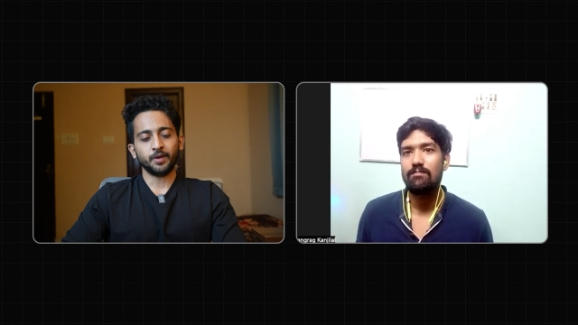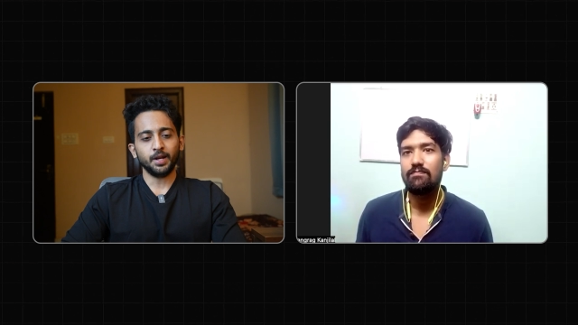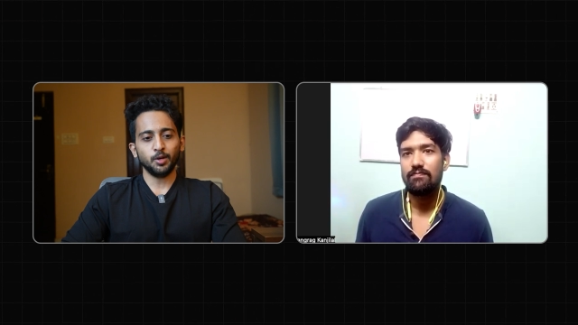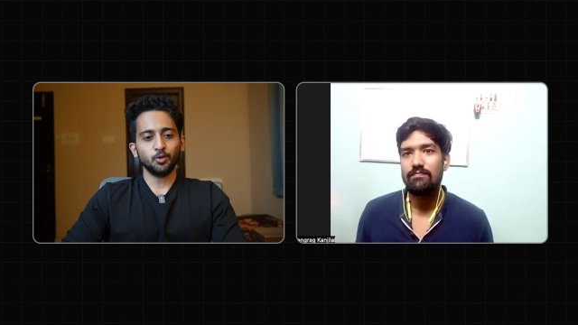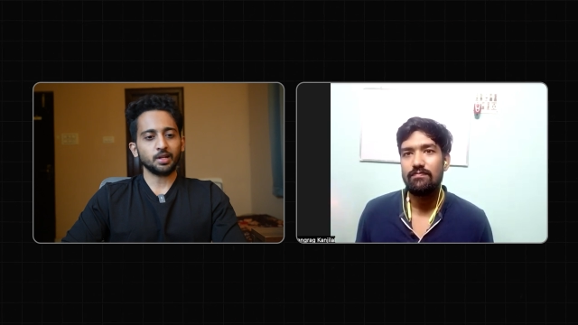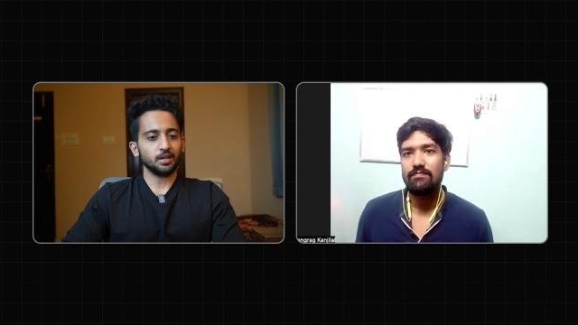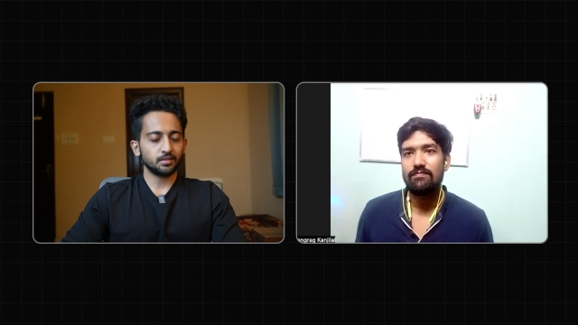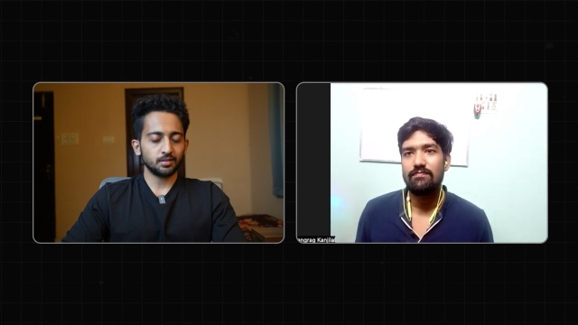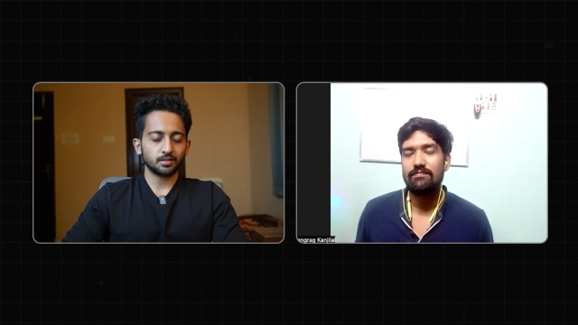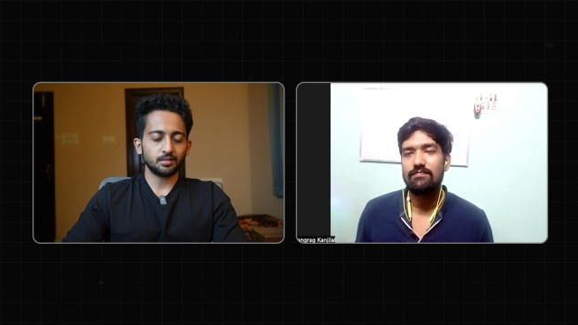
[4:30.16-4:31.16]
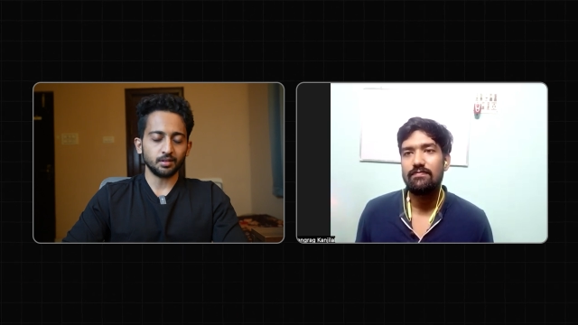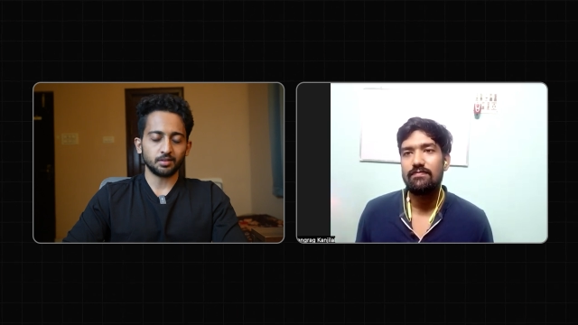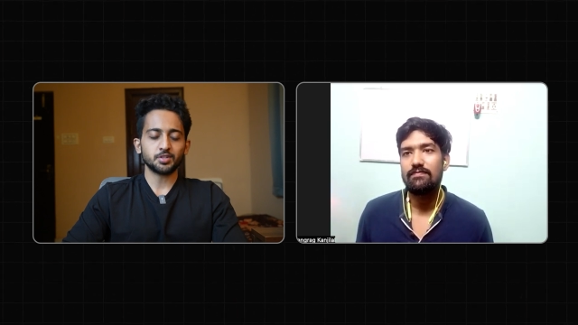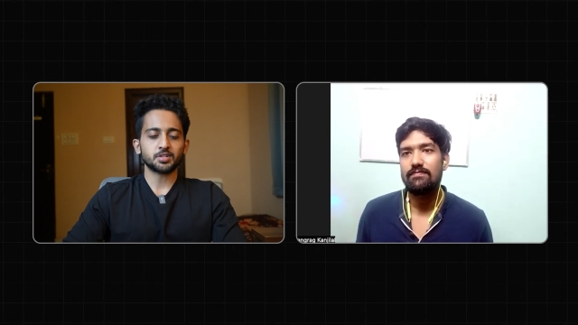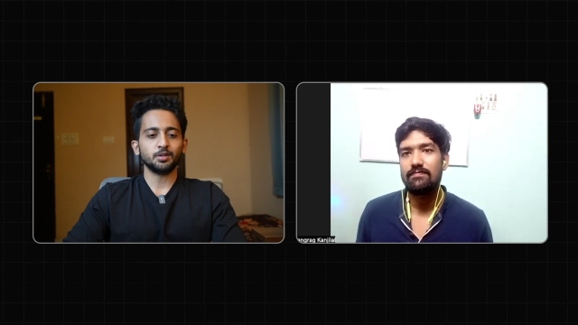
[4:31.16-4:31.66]
Speaker 1: why did you take this
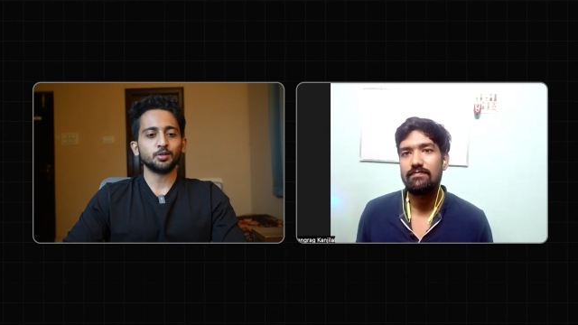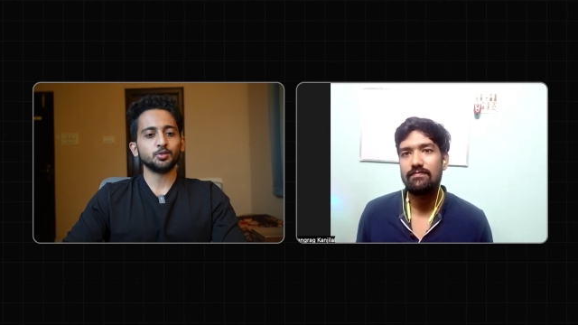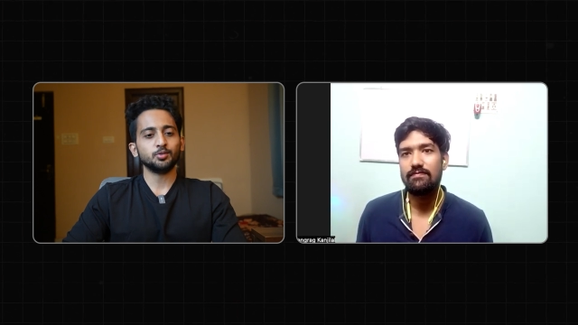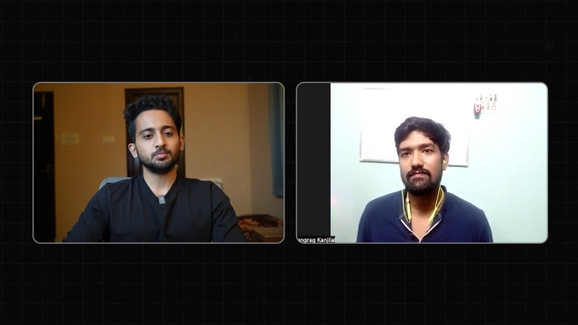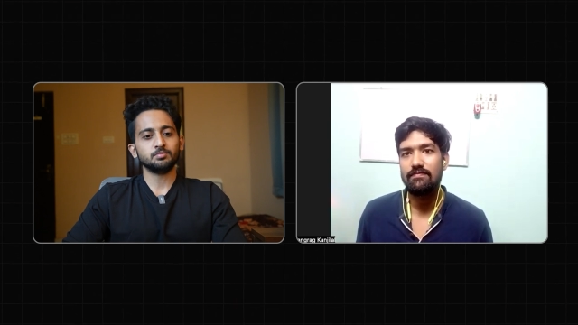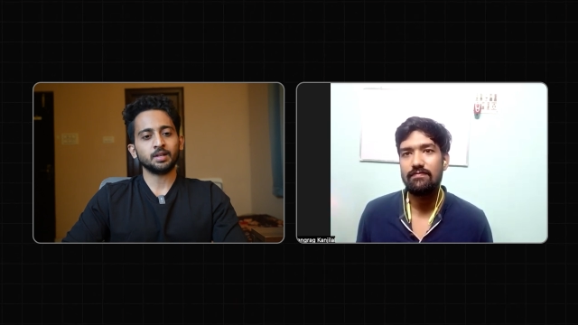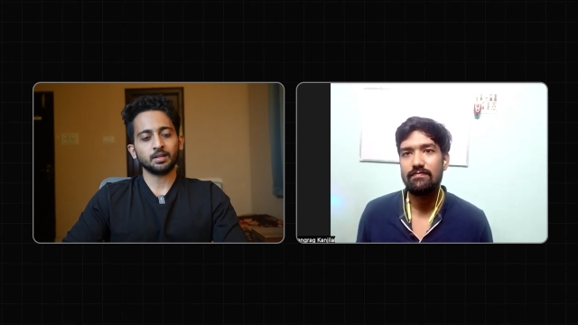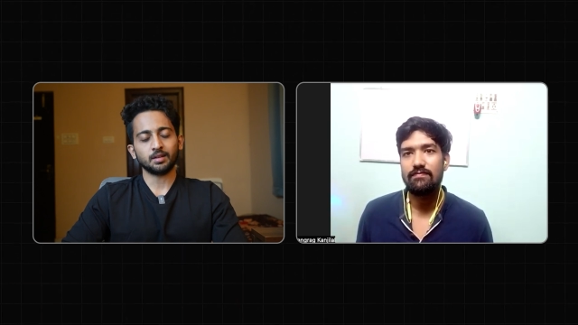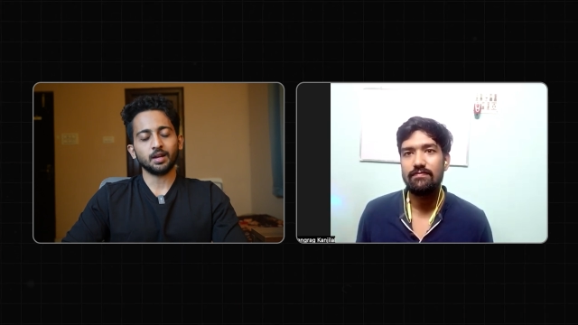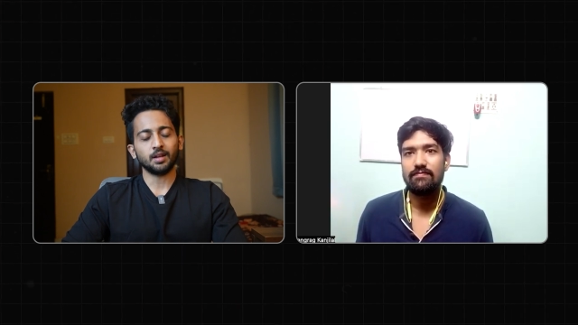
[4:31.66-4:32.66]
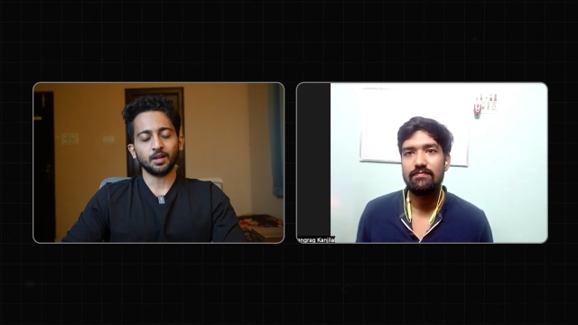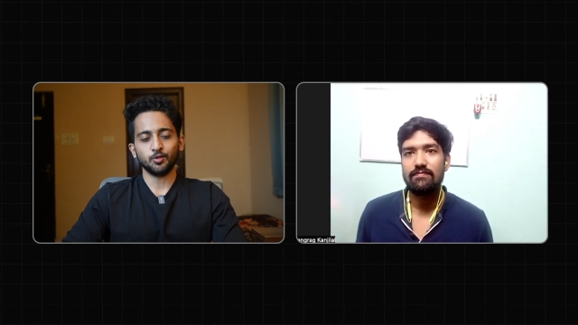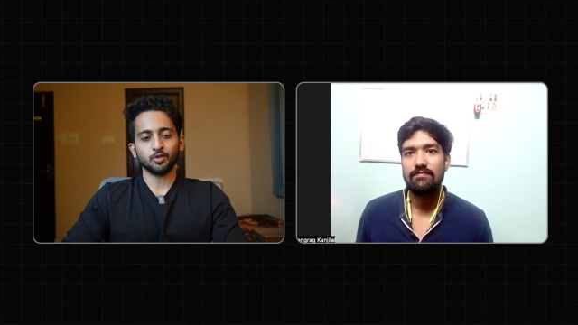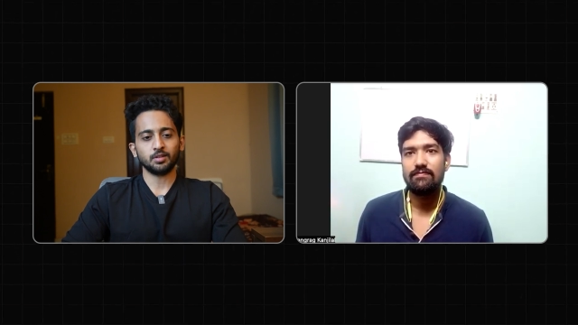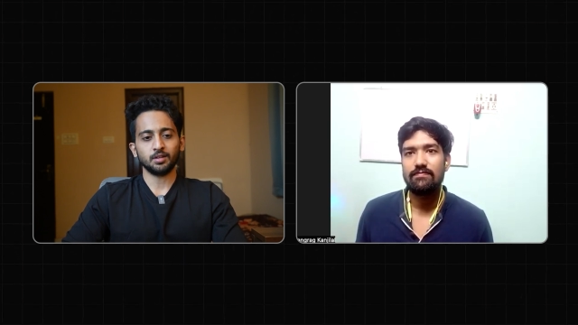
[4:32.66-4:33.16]
decision to resign I
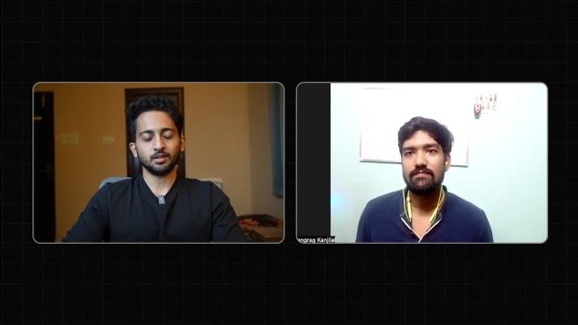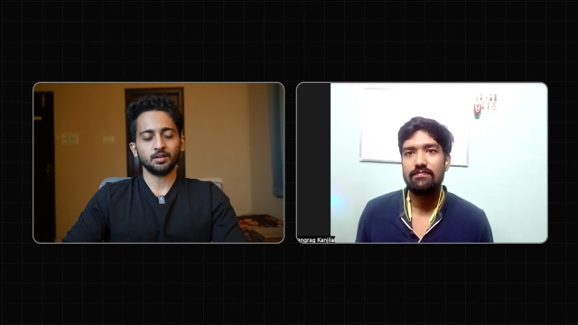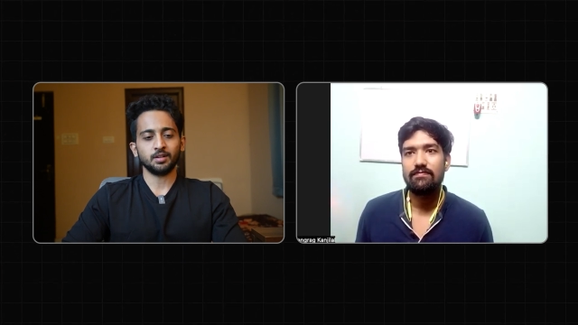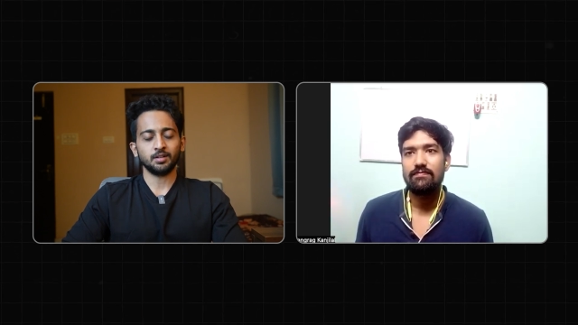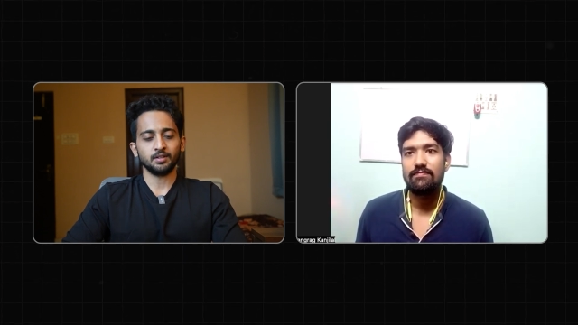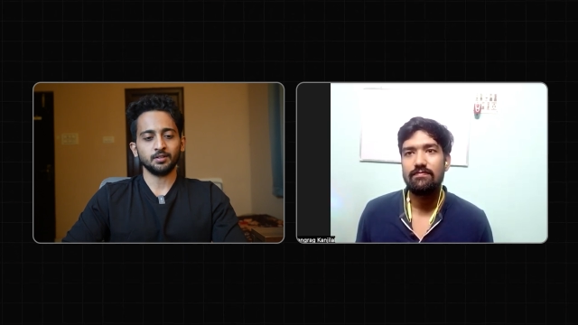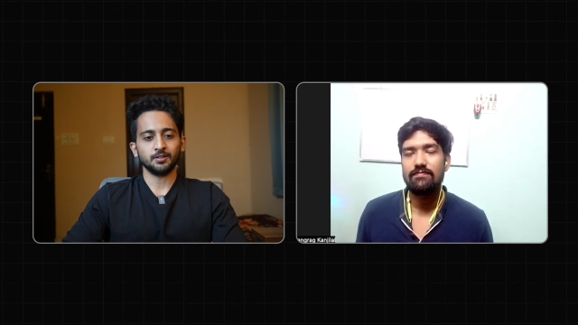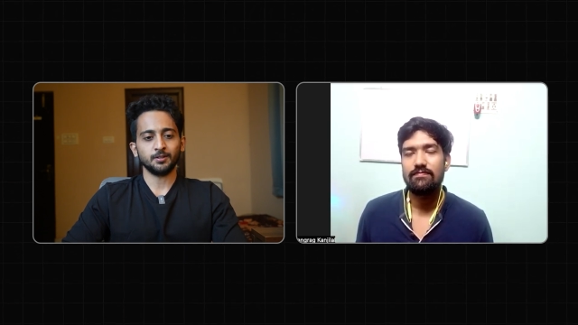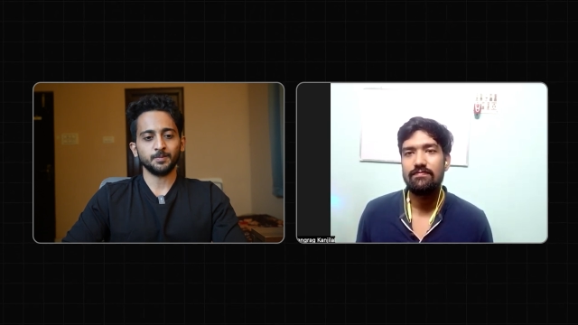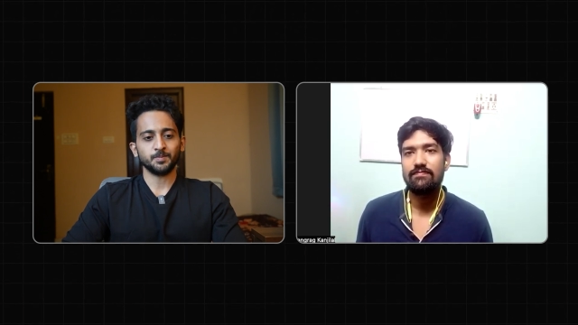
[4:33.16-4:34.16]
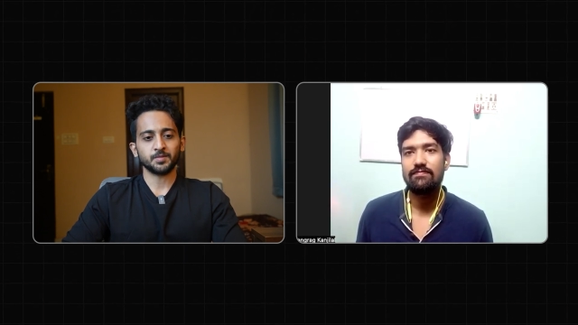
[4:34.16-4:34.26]
O C L and um,